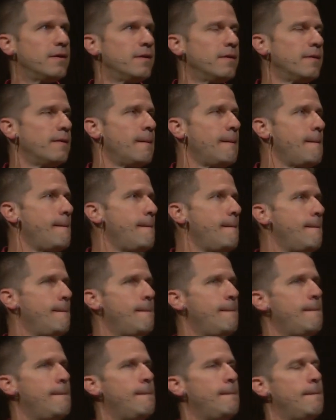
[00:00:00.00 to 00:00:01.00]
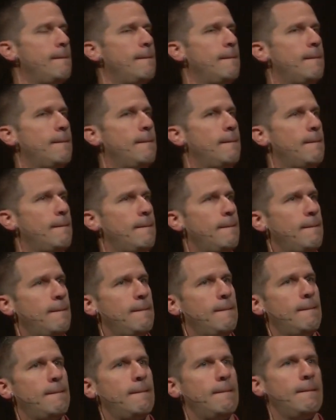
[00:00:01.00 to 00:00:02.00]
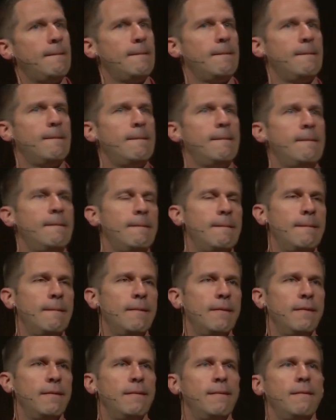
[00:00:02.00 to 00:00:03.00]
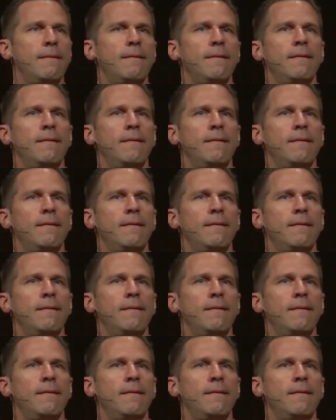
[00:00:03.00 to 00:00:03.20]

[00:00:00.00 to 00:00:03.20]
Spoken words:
(silence)